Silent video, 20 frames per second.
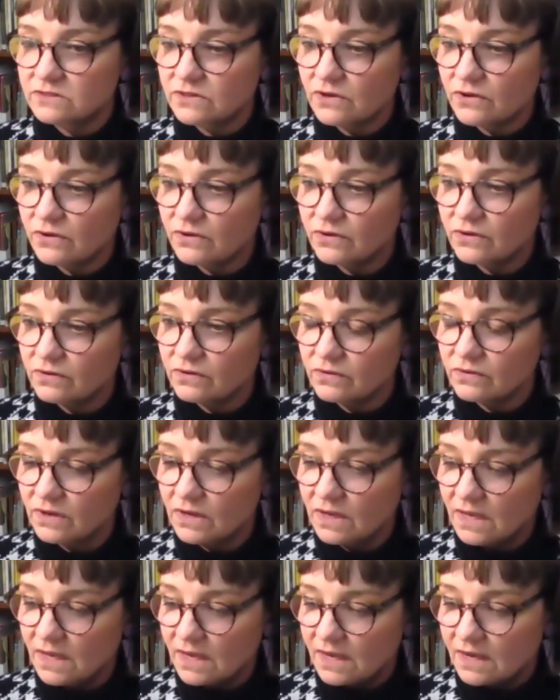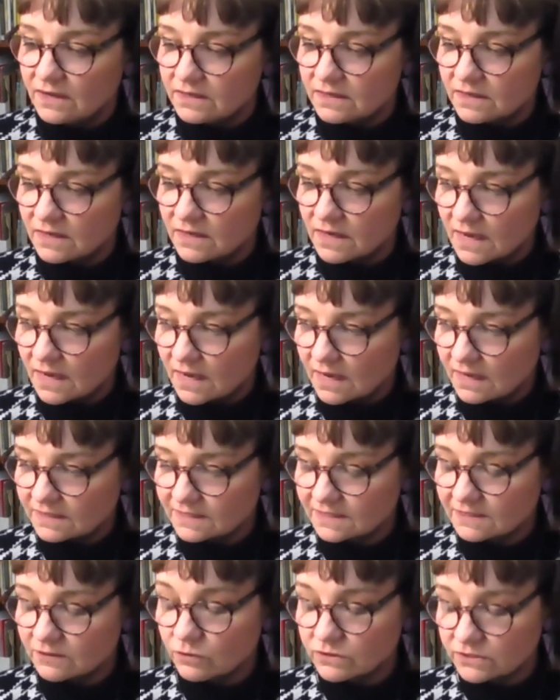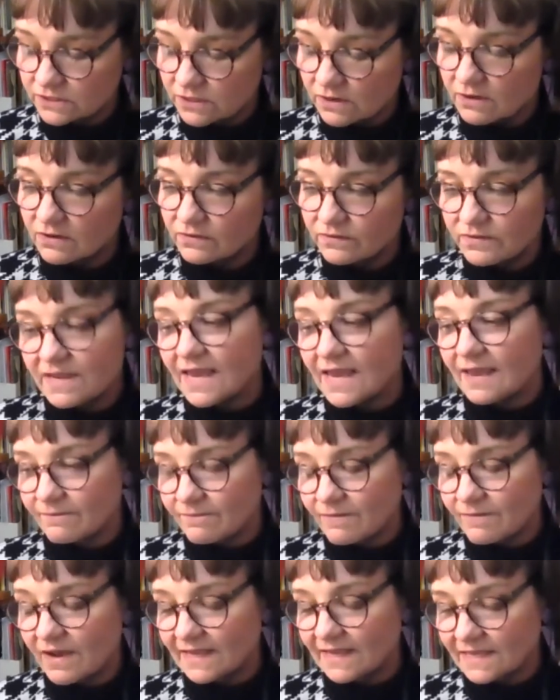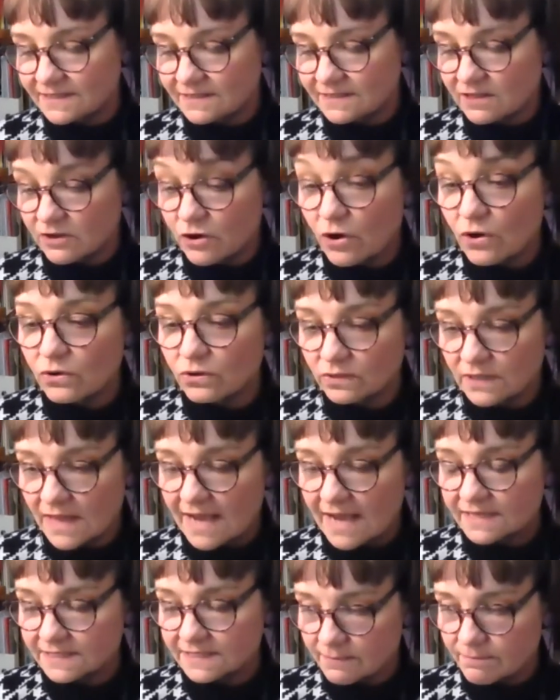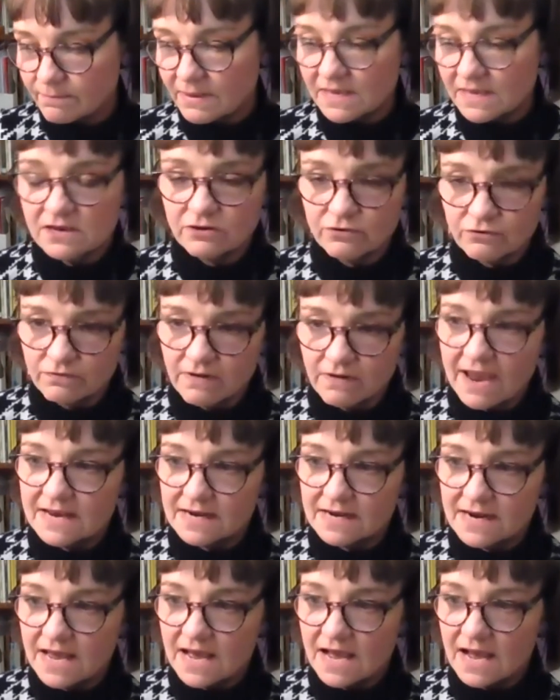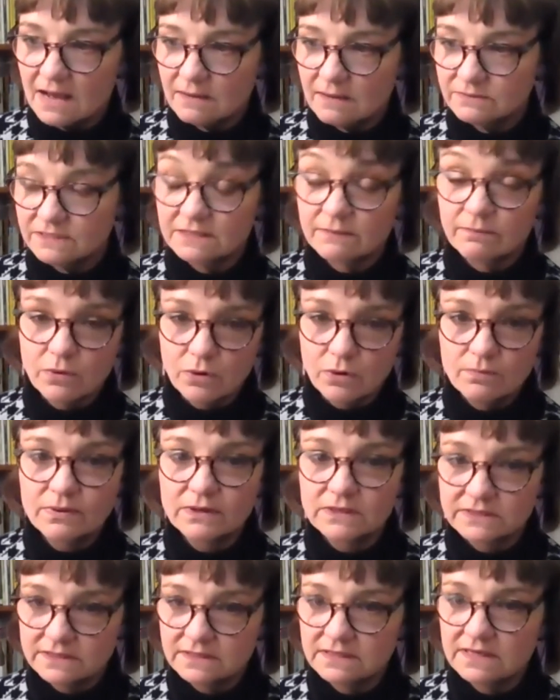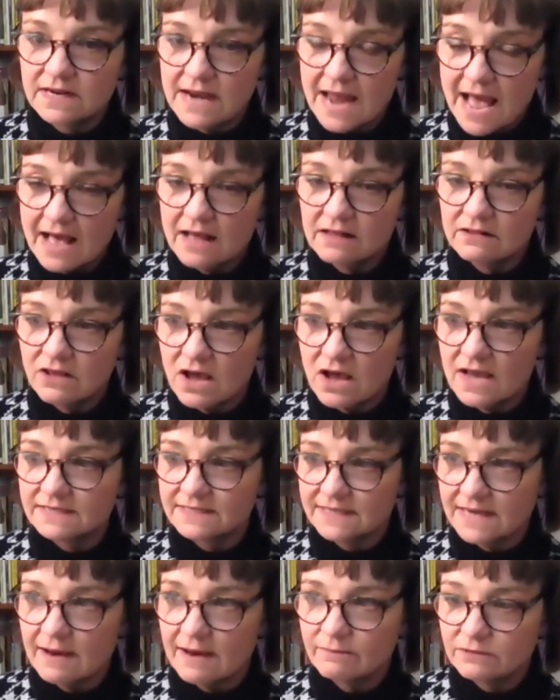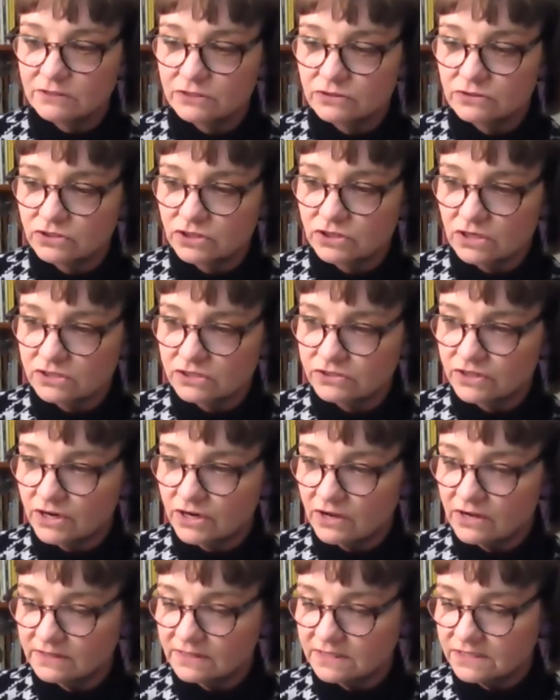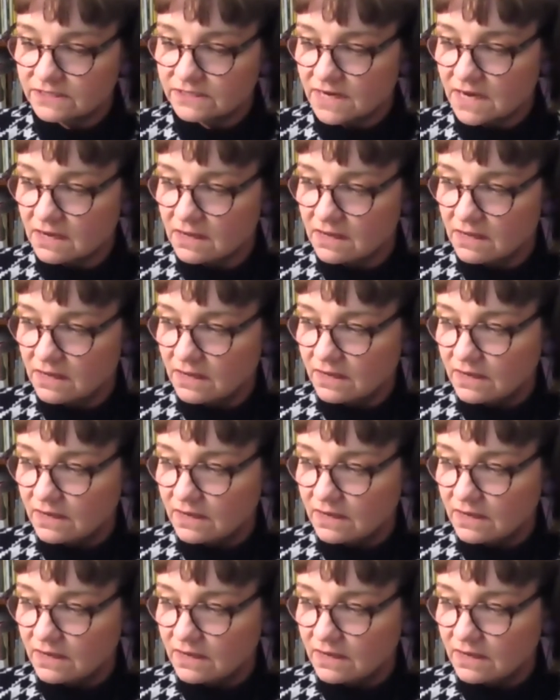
So uh, it's also, yeah, I guess the call out to be a great um, support person and ally to Aboriginal Torres Strait Islander